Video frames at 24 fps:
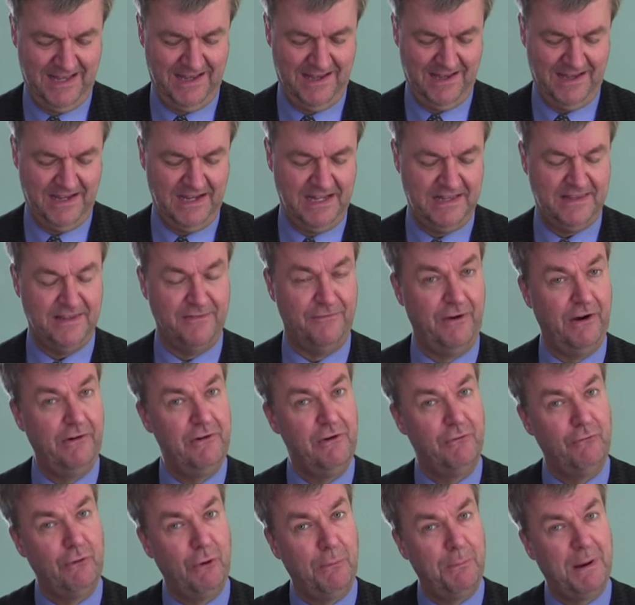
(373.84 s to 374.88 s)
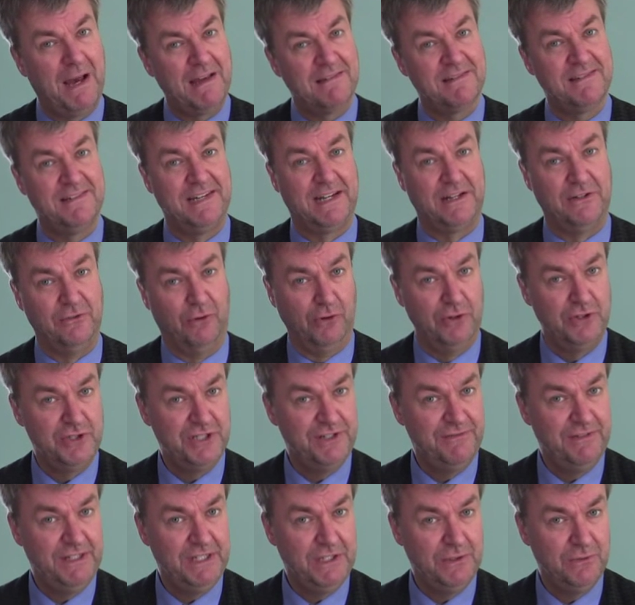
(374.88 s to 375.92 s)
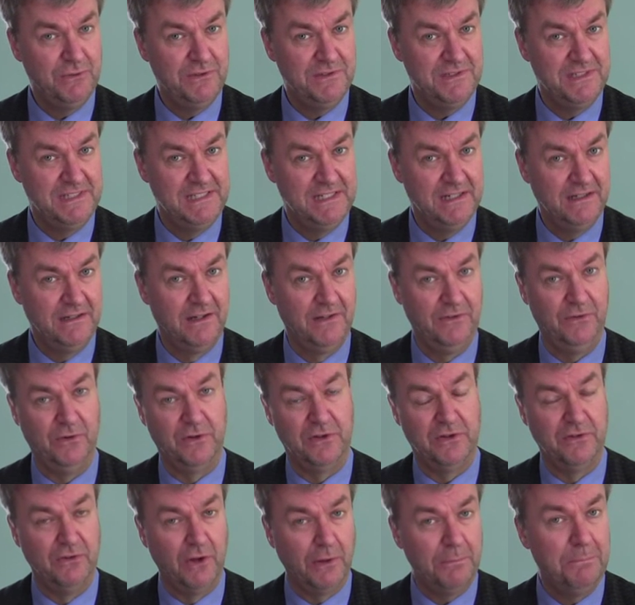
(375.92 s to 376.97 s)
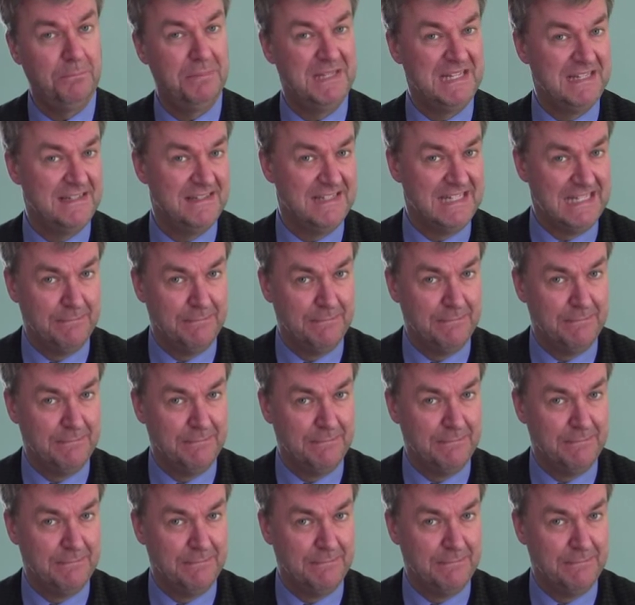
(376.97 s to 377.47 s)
It's a very robust technology we use here. So it's not PC